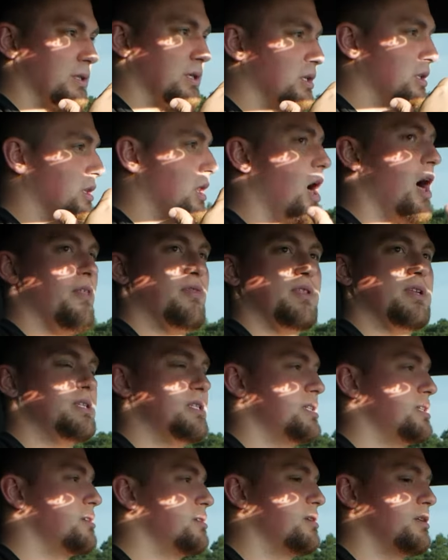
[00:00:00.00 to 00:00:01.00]
cloth
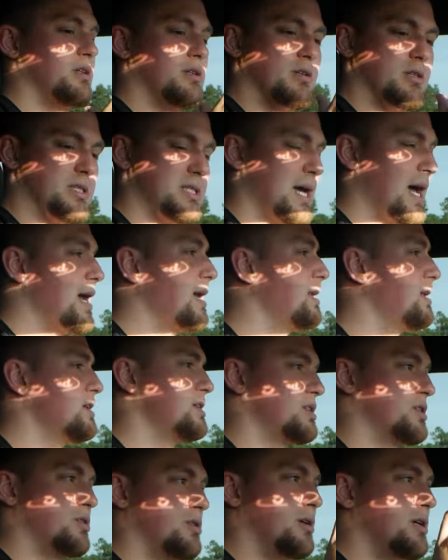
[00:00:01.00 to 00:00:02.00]
interior, tiny
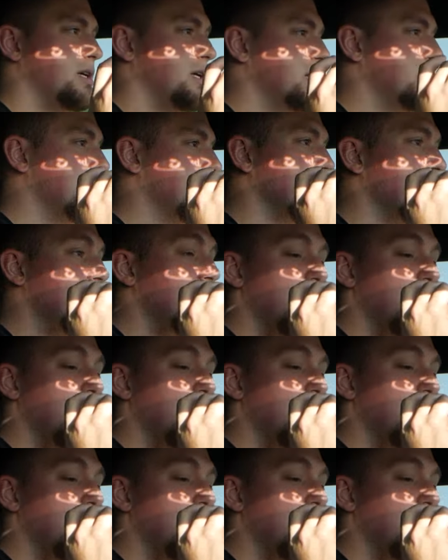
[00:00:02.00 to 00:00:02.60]
screen,